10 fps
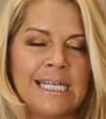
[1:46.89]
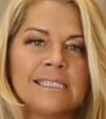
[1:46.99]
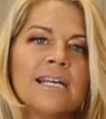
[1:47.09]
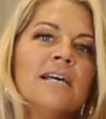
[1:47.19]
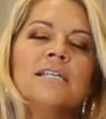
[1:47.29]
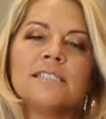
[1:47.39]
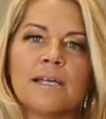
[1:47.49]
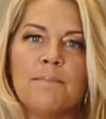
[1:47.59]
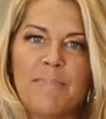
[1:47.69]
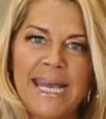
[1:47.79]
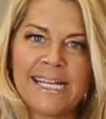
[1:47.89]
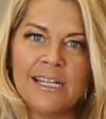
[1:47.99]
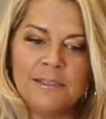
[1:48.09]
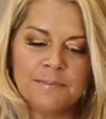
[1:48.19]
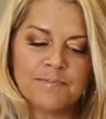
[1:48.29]
Is some
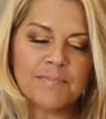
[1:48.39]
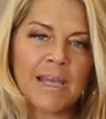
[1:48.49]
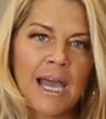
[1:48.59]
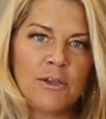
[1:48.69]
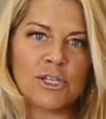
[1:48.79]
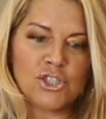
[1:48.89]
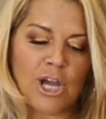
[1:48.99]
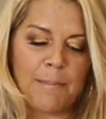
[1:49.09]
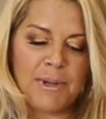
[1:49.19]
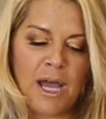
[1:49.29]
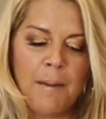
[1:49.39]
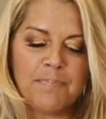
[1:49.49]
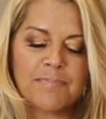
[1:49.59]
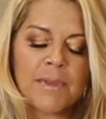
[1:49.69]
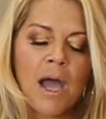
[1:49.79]
bacon, and you can chop it up.